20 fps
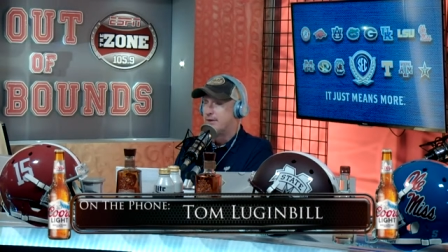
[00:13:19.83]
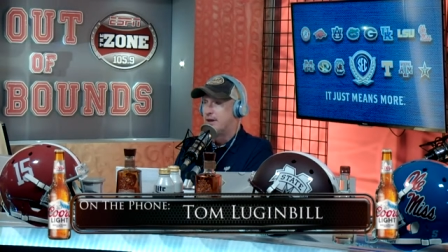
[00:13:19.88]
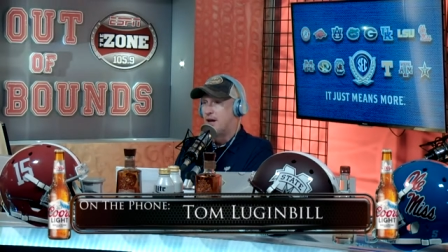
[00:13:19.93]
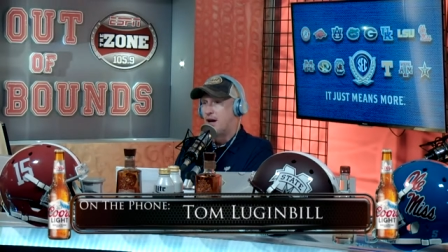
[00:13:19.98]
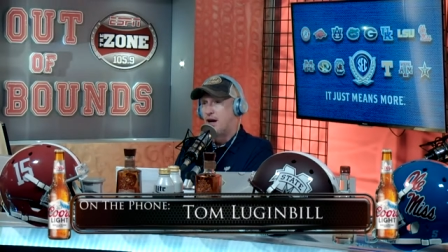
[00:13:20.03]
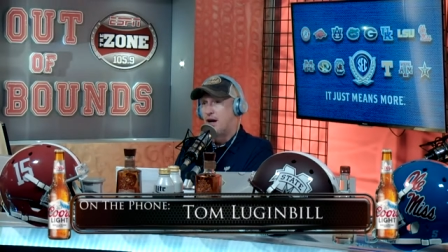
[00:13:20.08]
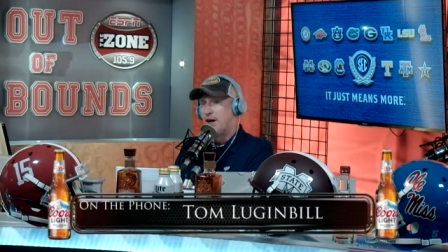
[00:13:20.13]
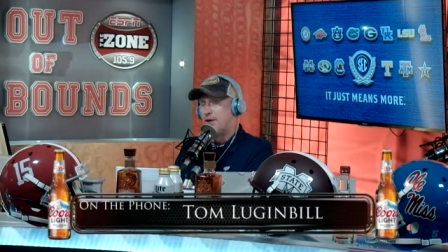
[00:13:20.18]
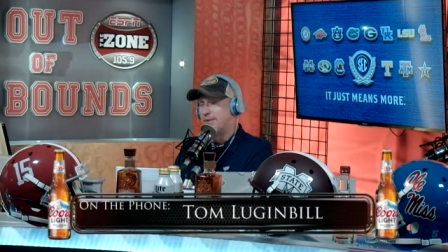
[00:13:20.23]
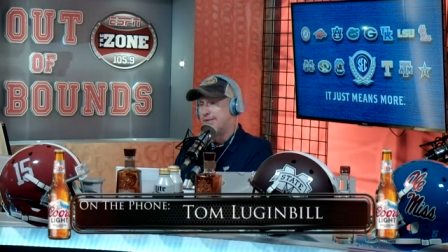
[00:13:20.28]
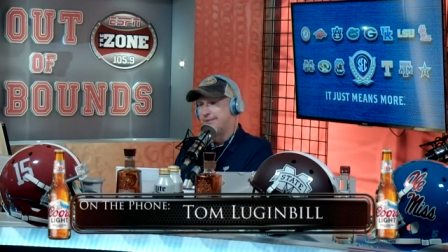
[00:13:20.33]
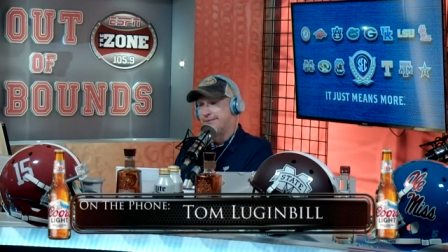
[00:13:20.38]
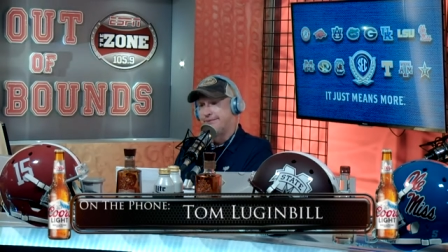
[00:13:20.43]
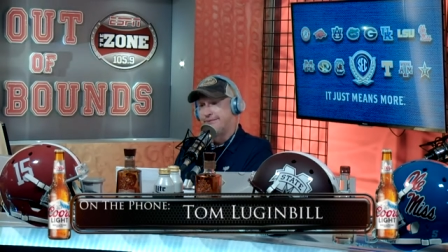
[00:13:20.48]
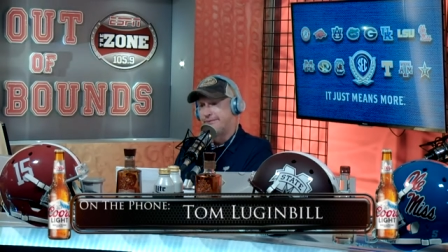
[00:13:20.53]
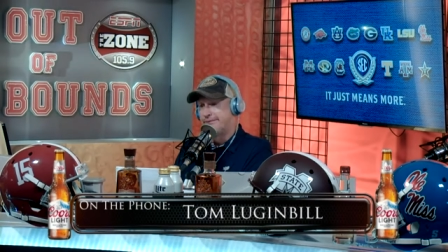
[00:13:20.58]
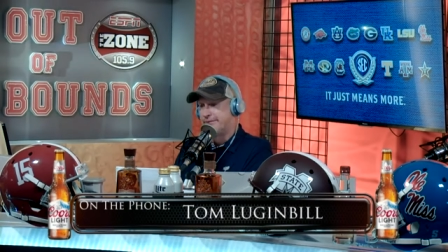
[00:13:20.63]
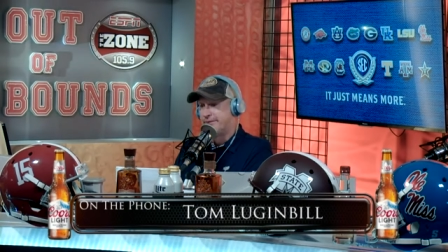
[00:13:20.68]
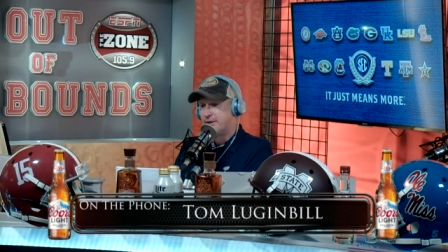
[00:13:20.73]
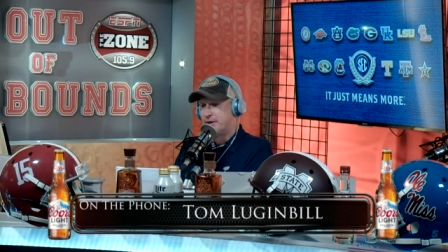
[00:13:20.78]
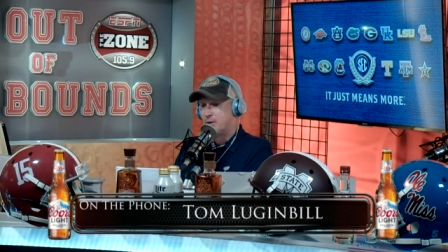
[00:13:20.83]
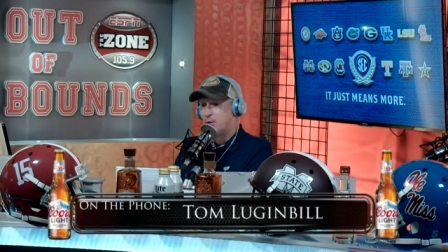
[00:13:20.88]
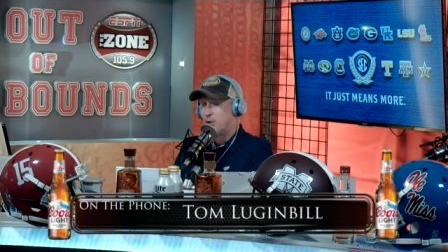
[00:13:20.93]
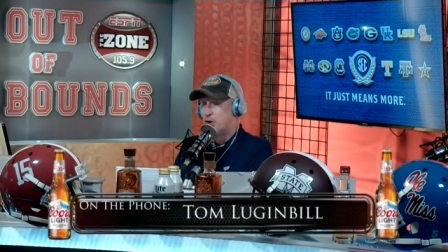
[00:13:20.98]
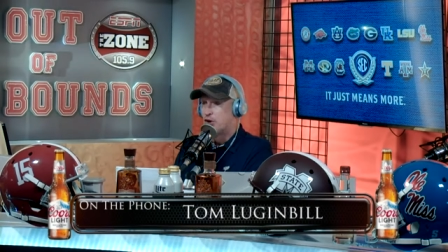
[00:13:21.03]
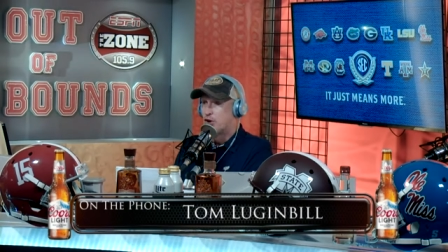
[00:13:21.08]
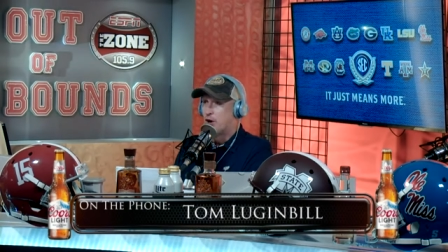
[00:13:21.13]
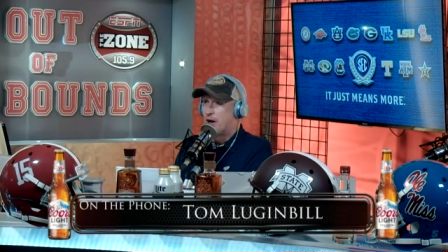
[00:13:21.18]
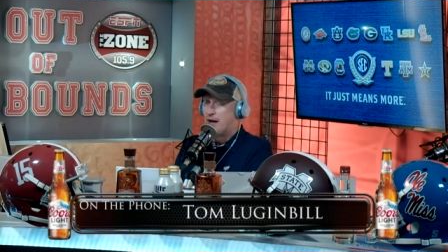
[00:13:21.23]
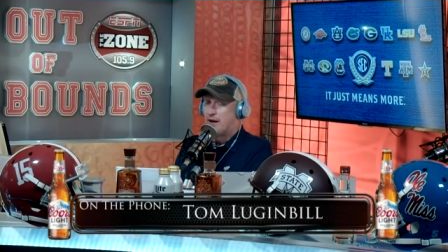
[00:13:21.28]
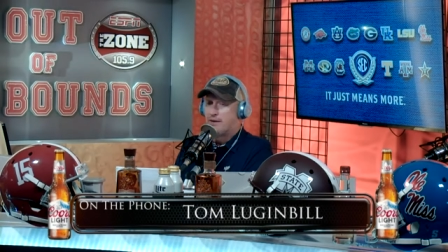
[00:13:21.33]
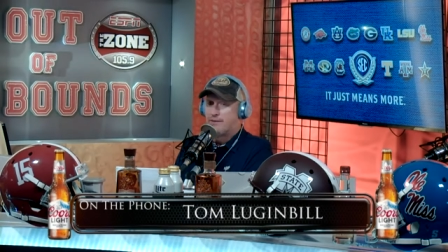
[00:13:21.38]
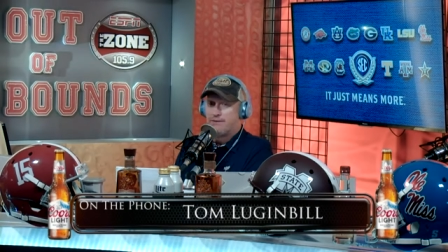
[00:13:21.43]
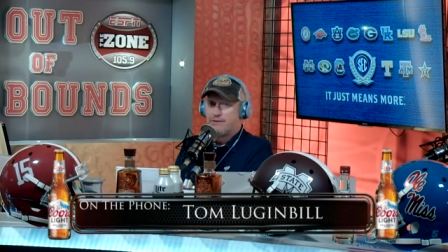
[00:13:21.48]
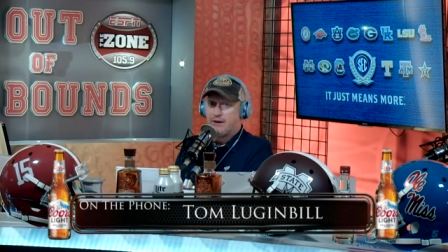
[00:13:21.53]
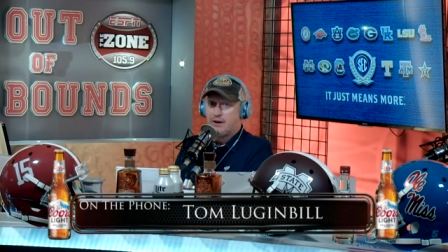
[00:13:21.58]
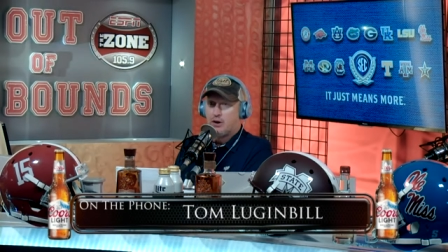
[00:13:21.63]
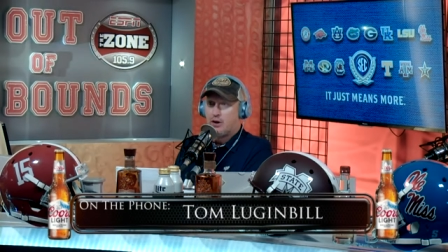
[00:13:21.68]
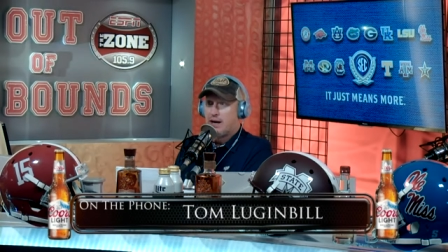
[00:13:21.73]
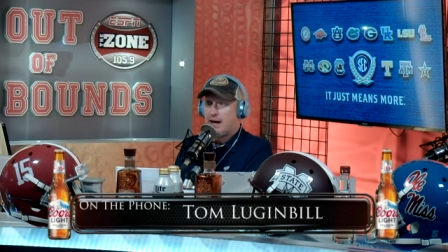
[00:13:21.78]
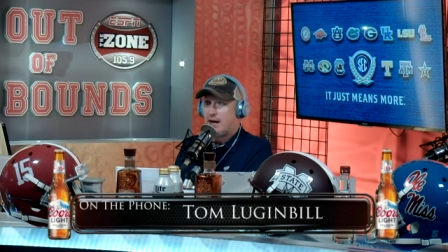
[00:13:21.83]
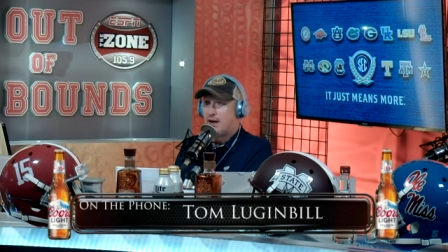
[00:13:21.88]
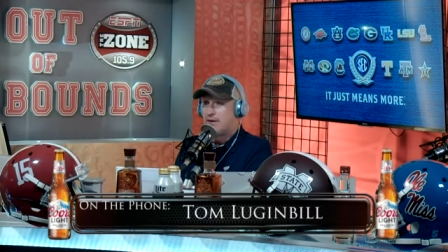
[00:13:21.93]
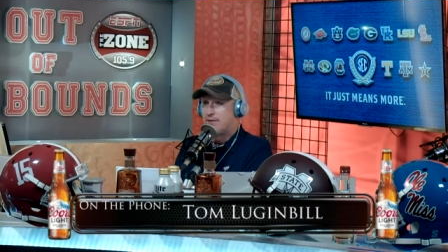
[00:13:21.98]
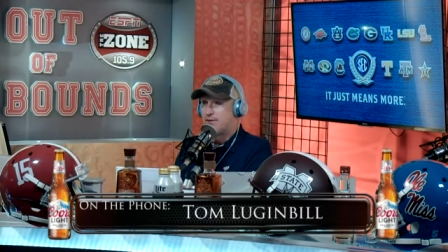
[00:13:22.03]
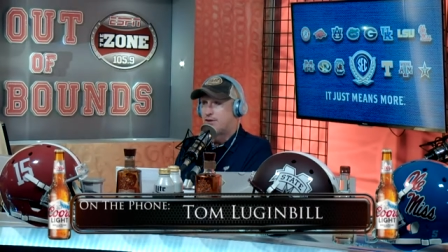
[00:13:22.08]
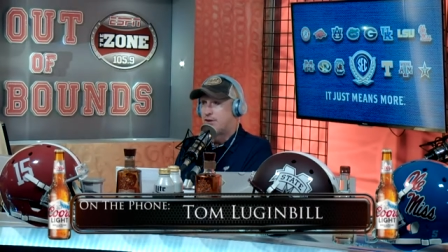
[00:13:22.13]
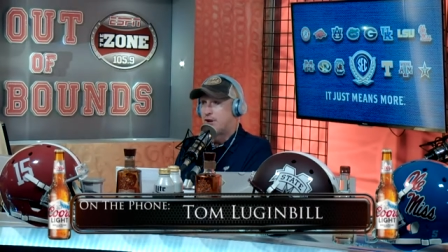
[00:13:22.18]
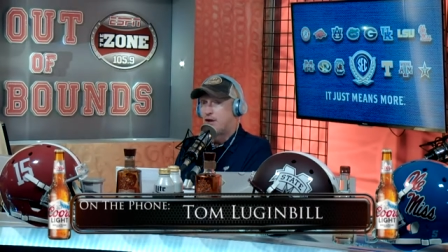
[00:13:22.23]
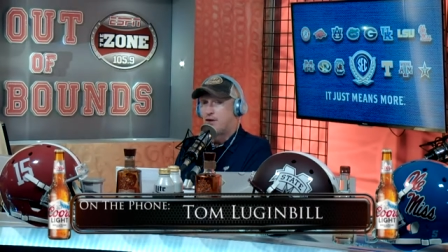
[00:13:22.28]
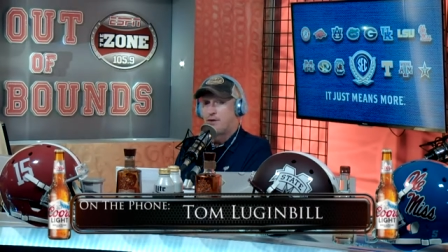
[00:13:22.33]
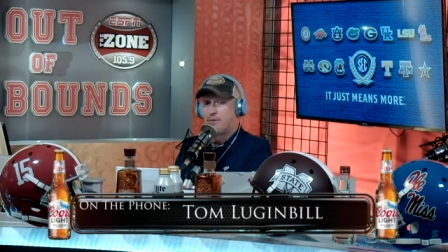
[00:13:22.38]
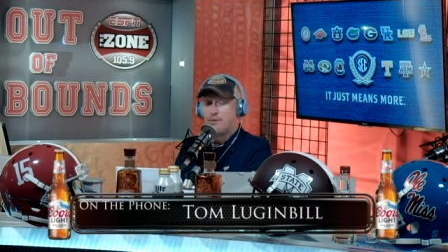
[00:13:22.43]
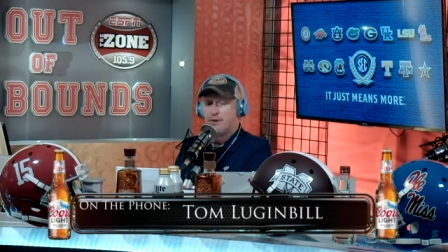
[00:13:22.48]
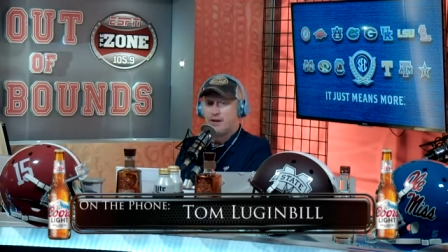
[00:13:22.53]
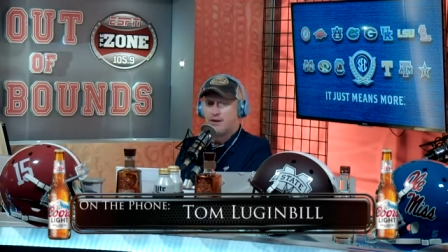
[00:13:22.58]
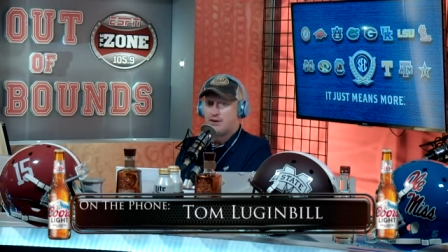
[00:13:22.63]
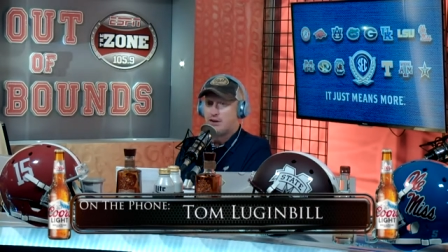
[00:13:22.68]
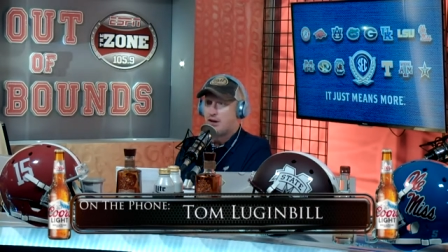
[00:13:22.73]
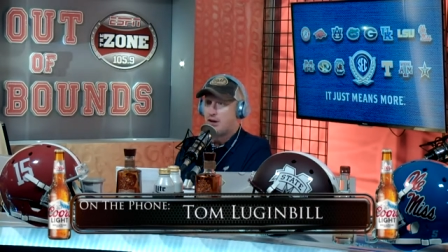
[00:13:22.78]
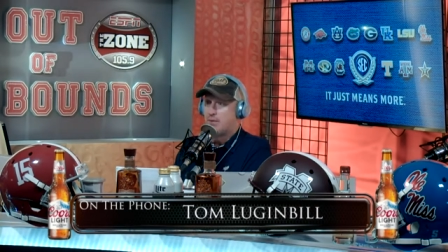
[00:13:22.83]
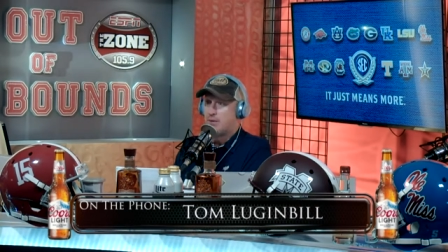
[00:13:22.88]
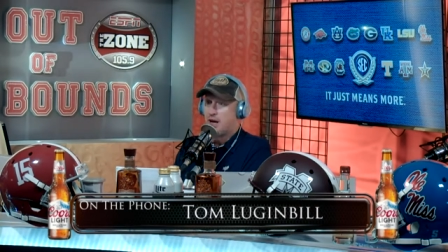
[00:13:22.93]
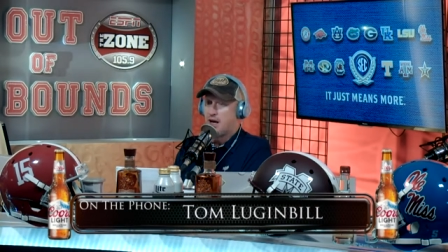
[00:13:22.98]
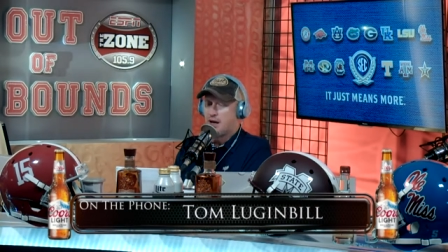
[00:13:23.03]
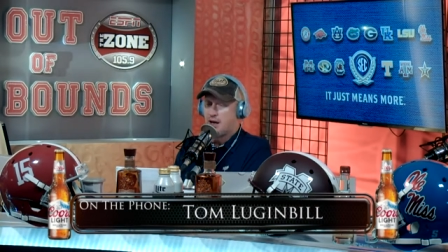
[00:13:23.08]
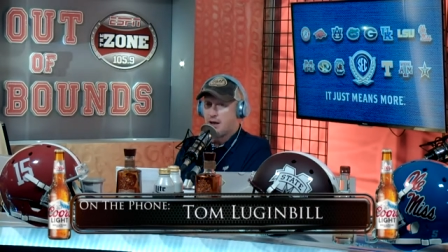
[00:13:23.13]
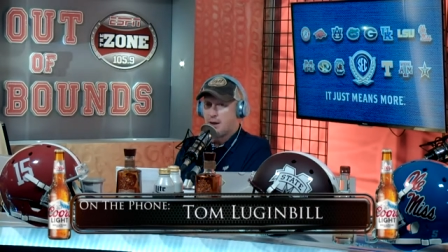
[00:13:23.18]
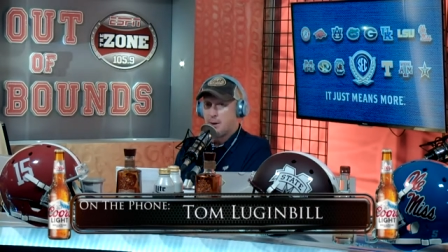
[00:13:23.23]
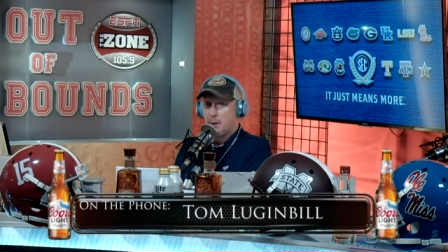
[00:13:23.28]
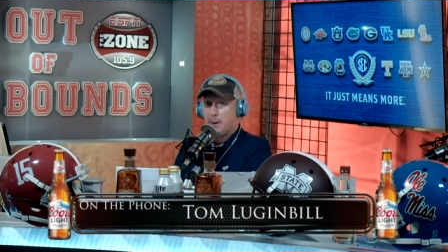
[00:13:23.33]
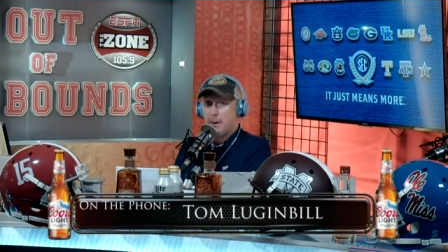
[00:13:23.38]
No. We're trying to figure out if Southern Miss could make it.